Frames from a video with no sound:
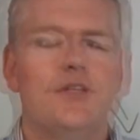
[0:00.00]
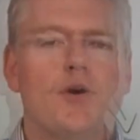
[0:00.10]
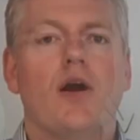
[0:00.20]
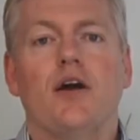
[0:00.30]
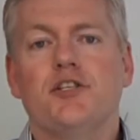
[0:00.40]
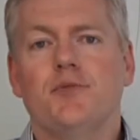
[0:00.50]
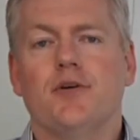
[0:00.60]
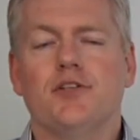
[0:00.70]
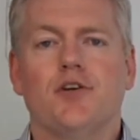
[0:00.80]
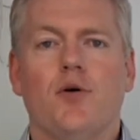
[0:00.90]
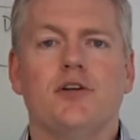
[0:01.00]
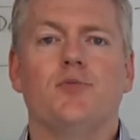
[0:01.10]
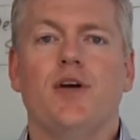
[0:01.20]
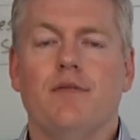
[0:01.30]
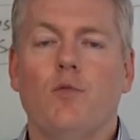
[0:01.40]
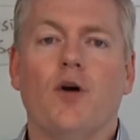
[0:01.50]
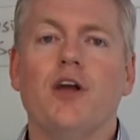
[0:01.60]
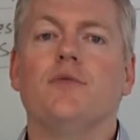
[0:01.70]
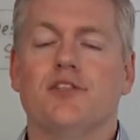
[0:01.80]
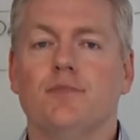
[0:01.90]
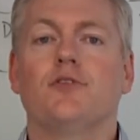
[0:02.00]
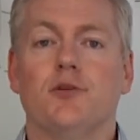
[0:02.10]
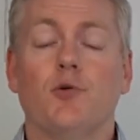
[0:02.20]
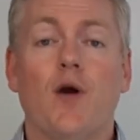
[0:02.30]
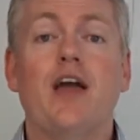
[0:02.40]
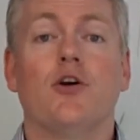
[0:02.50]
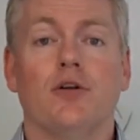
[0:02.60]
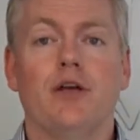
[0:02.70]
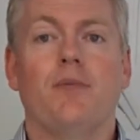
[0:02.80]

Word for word: So our customers, of course, we are working with some some great early